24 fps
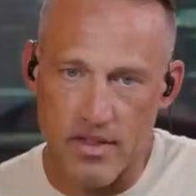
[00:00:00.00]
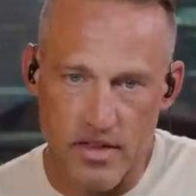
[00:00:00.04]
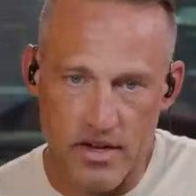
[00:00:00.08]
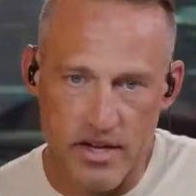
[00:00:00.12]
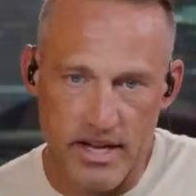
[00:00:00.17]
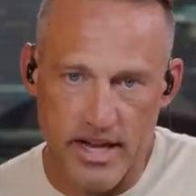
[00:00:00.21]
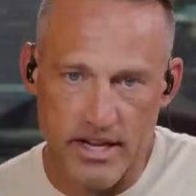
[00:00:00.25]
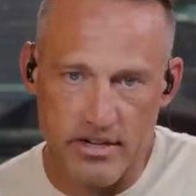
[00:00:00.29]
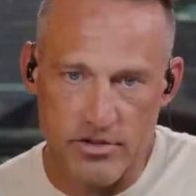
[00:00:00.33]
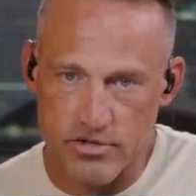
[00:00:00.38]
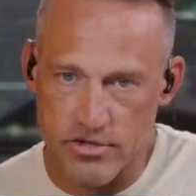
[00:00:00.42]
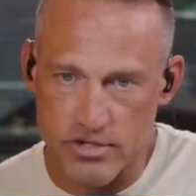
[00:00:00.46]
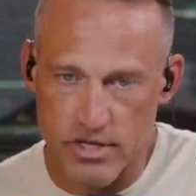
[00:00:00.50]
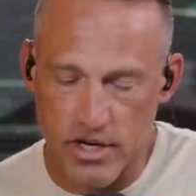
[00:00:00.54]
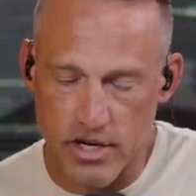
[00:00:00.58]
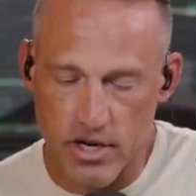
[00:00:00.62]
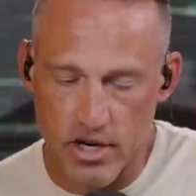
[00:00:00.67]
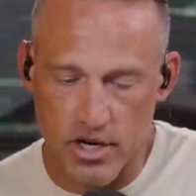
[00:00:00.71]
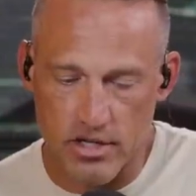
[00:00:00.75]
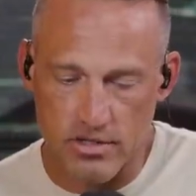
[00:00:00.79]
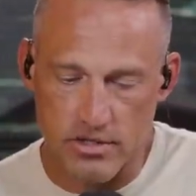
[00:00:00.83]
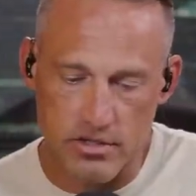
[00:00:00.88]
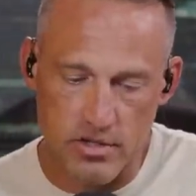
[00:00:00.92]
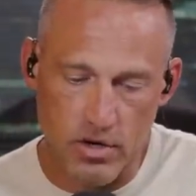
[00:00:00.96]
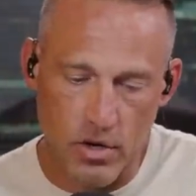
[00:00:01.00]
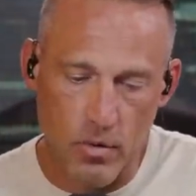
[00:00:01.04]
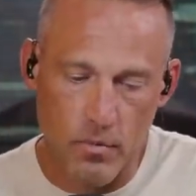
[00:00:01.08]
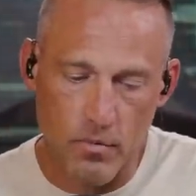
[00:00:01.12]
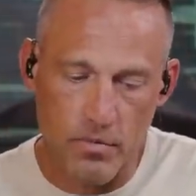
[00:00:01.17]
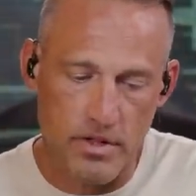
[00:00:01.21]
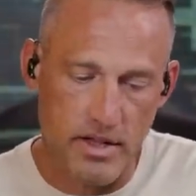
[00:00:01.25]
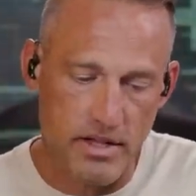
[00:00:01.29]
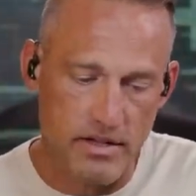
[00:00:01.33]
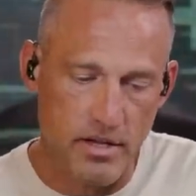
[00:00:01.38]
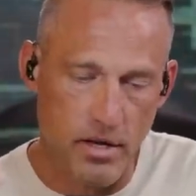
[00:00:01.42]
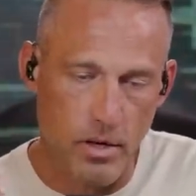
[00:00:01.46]
the dangers it causes.
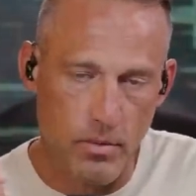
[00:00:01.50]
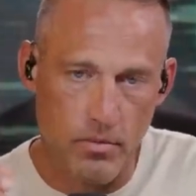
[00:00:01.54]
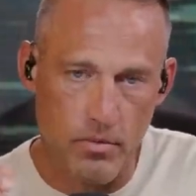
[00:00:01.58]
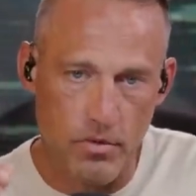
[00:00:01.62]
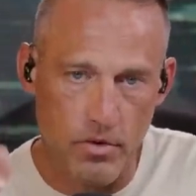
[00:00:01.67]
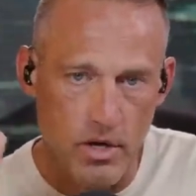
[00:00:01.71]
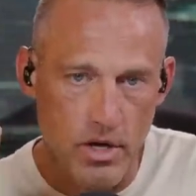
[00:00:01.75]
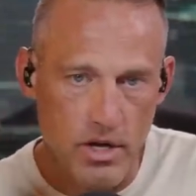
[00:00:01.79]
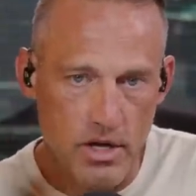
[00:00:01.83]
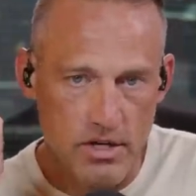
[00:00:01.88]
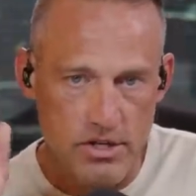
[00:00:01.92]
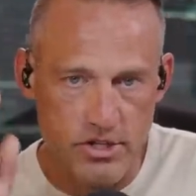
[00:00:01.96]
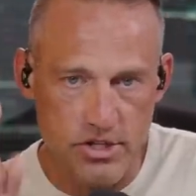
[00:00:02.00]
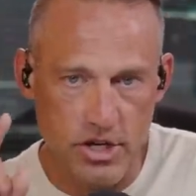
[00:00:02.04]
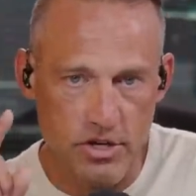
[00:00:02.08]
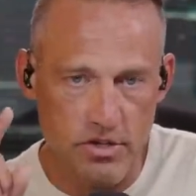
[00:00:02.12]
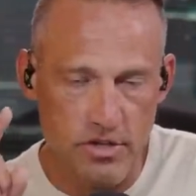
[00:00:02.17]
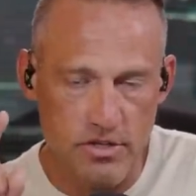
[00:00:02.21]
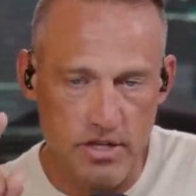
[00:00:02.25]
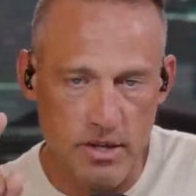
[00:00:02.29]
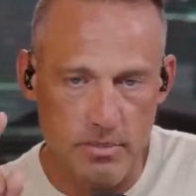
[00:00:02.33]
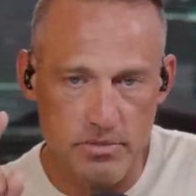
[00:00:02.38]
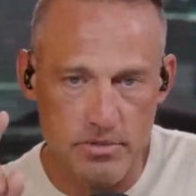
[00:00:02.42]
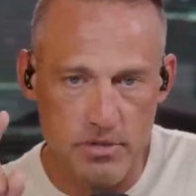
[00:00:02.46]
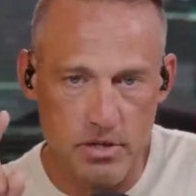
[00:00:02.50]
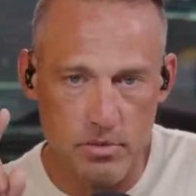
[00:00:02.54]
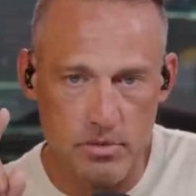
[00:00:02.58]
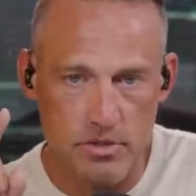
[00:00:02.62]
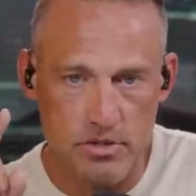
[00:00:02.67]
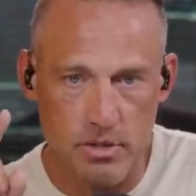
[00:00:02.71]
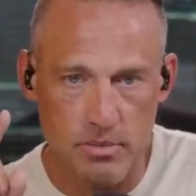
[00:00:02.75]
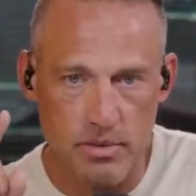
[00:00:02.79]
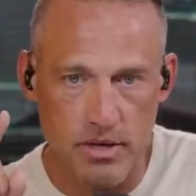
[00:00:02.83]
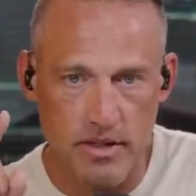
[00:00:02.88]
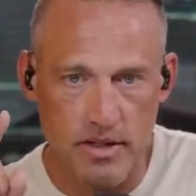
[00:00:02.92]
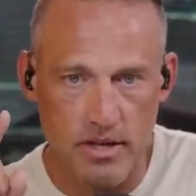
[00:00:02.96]
Hopefully, that's helpful. Share this episode with
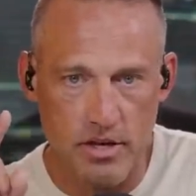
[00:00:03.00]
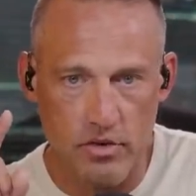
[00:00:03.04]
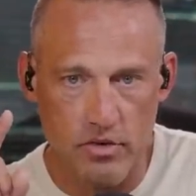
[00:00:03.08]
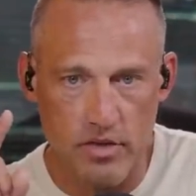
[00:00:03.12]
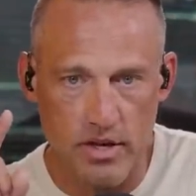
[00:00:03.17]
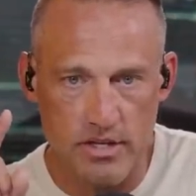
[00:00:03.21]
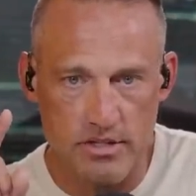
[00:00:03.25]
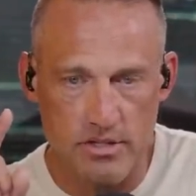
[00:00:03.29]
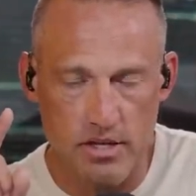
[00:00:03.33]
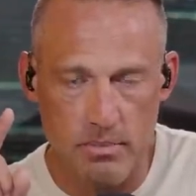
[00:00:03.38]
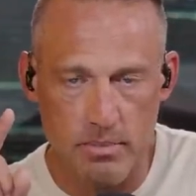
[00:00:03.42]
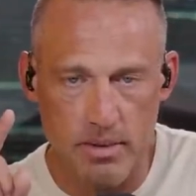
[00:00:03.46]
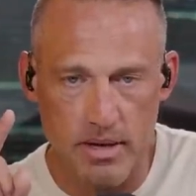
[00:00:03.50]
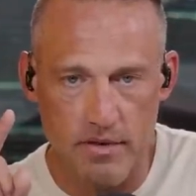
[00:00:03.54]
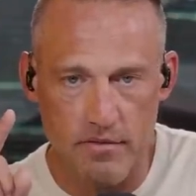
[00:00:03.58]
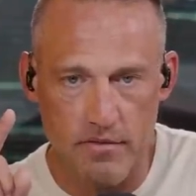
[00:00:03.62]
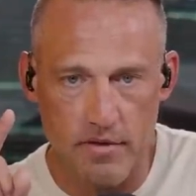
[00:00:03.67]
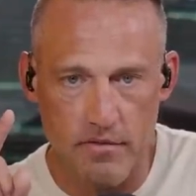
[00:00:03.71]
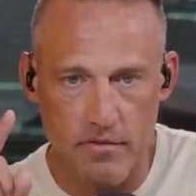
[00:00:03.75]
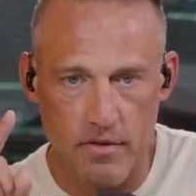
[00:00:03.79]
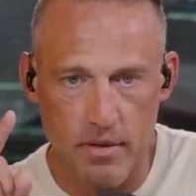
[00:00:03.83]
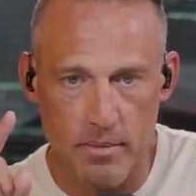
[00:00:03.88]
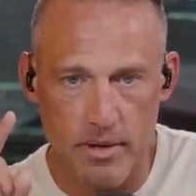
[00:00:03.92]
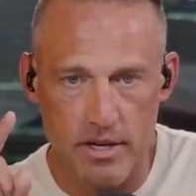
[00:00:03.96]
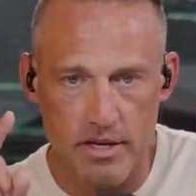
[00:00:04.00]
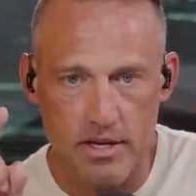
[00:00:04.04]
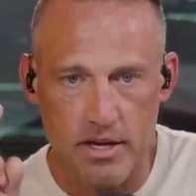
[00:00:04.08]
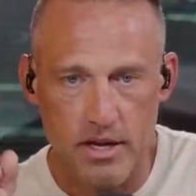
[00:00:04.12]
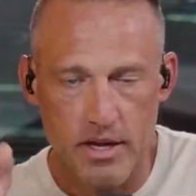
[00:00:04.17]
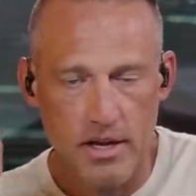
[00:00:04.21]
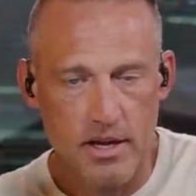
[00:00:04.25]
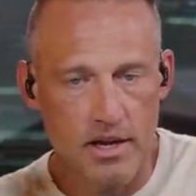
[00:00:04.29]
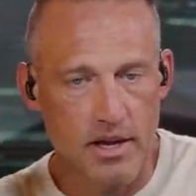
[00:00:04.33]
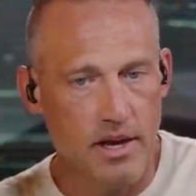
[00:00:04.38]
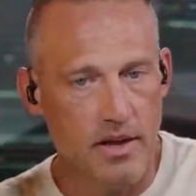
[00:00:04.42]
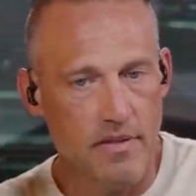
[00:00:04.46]
somebody that you think could benefit from it.
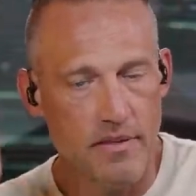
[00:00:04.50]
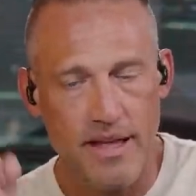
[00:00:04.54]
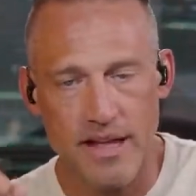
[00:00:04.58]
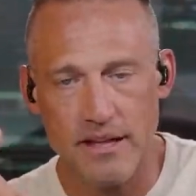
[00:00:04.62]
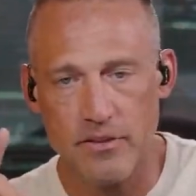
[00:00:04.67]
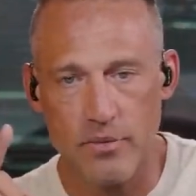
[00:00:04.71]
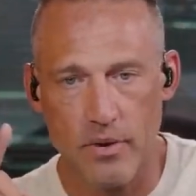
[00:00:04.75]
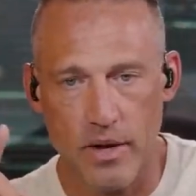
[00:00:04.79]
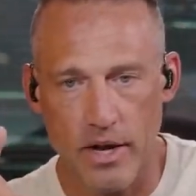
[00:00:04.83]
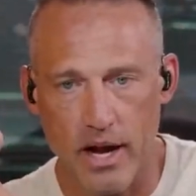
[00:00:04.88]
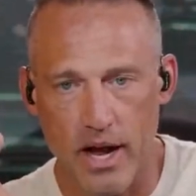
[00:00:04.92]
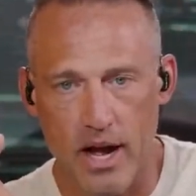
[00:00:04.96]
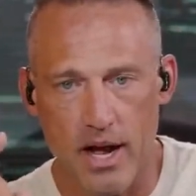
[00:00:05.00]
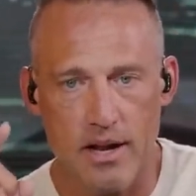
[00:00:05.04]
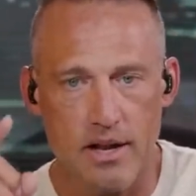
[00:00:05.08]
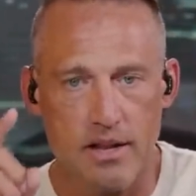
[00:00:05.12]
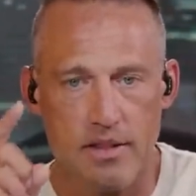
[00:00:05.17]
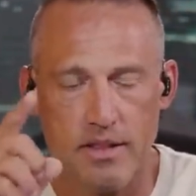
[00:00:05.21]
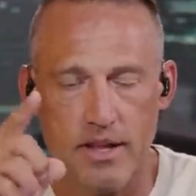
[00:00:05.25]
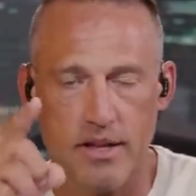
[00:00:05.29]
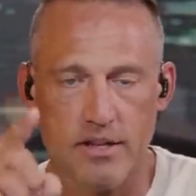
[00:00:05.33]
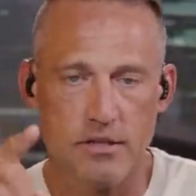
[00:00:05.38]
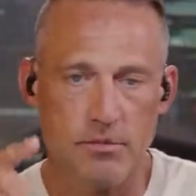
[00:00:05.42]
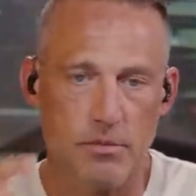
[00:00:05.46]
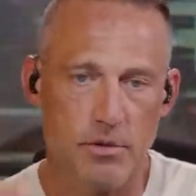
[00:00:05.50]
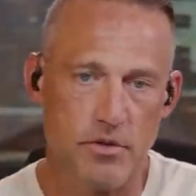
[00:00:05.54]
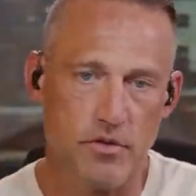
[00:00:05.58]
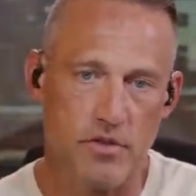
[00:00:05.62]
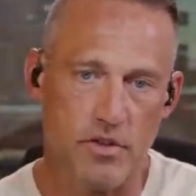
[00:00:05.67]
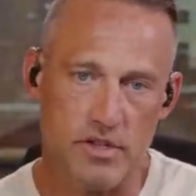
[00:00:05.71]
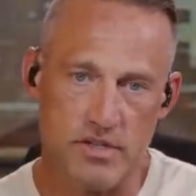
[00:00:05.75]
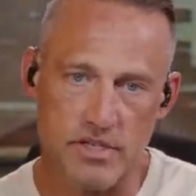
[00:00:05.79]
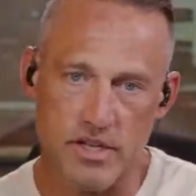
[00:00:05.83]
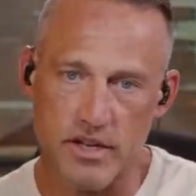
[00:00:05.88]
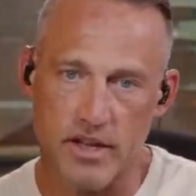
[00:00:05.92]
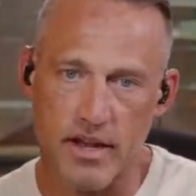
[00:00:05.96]
And that's what I got. Thanks so much for listening